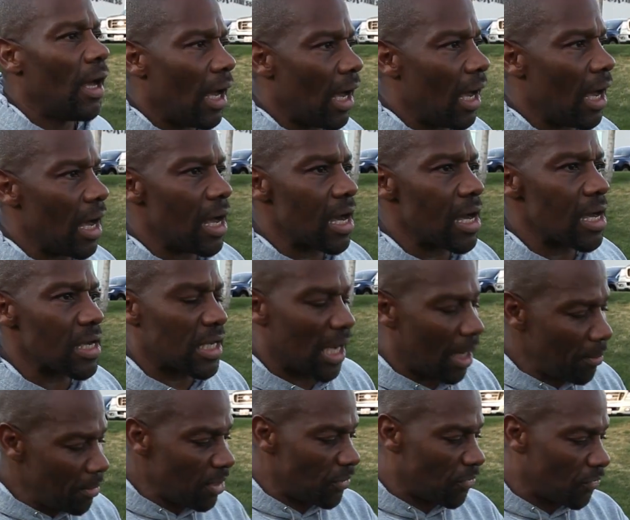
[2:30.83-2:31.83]
uh,
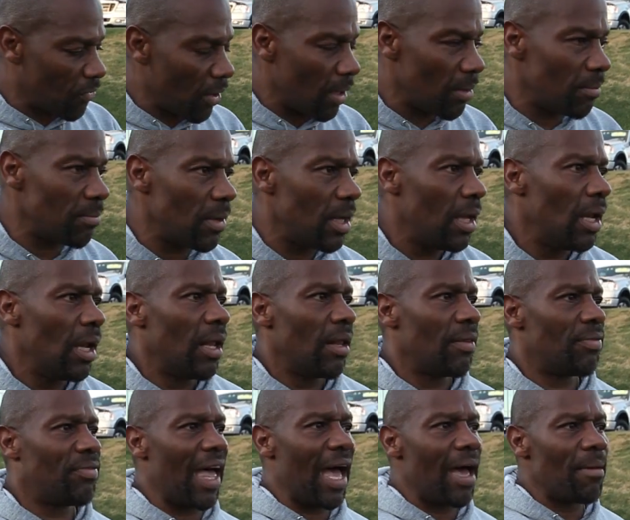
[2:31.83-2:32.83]
coming from
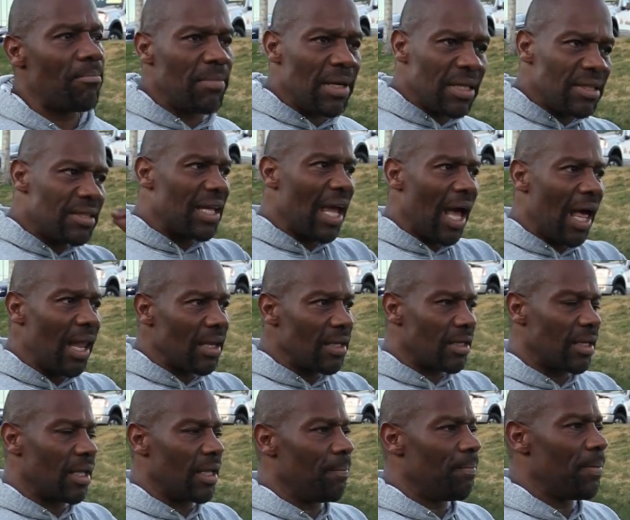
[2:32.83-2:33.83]
that
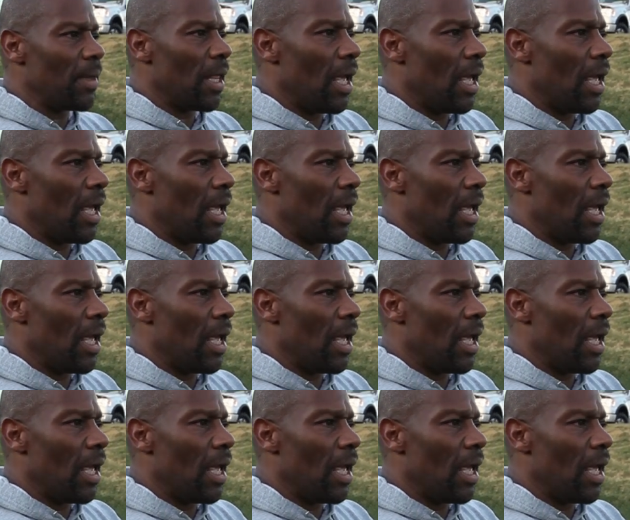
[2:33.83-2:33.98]
mentality